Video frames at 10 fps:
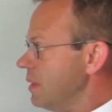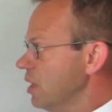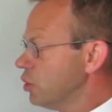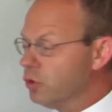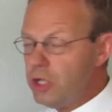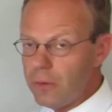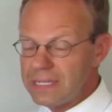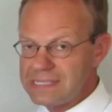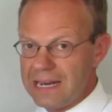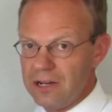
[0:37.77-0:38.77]
you'll
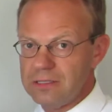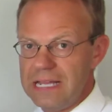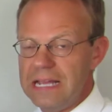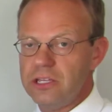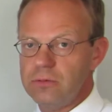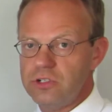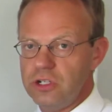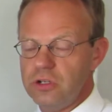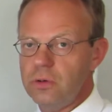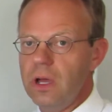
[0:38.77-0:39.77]
notice that it'll take you
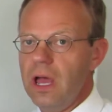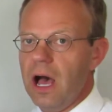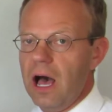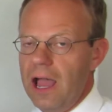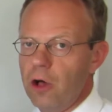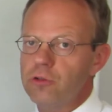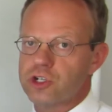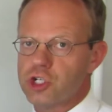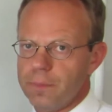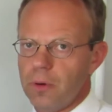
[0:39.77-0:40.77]
to a Health
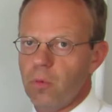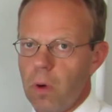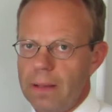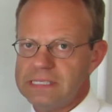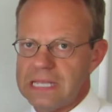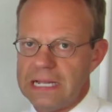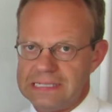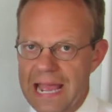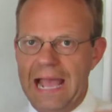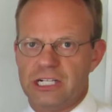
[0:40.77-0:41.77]
Sherpa website
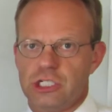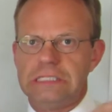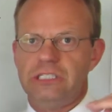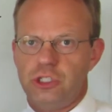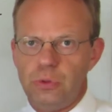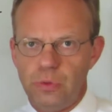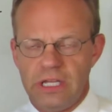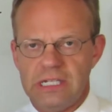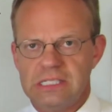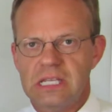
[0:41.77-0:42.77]
to actually do
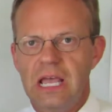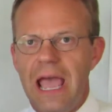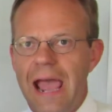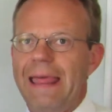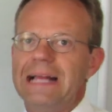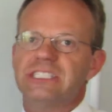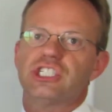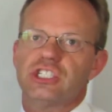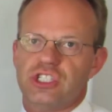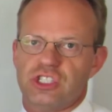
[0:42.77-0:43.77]
this. And that's
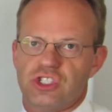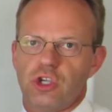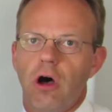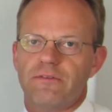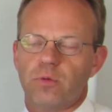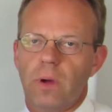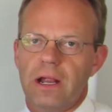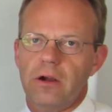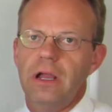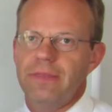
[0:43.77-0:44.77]
just the
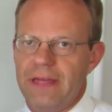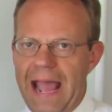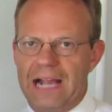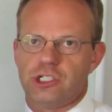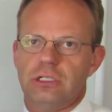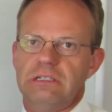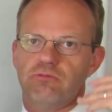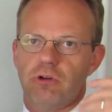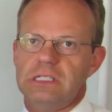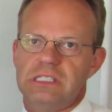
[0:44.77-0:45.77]
software that actually
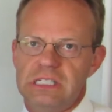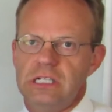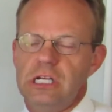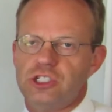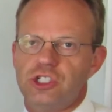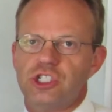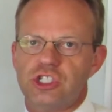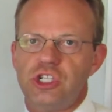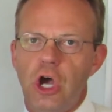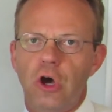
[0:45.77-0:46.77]
runs it. So just
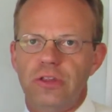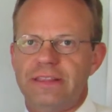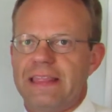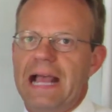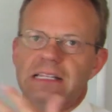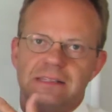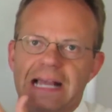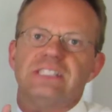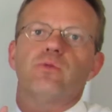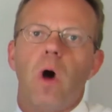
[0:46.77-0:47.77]
know
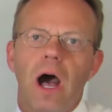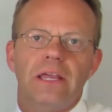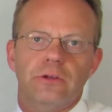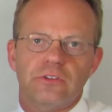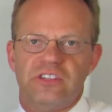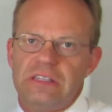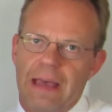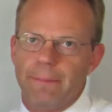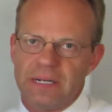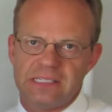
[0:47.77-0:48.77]
that's why you'll see
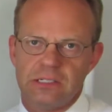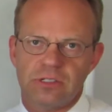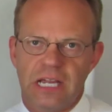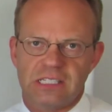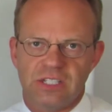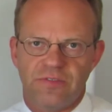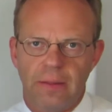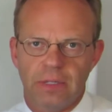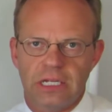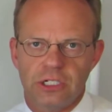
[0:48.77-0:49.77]
that. But it's still Texas
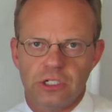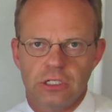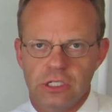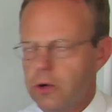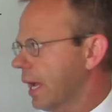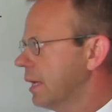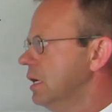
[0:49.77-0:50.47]
Family Insurance. Okay,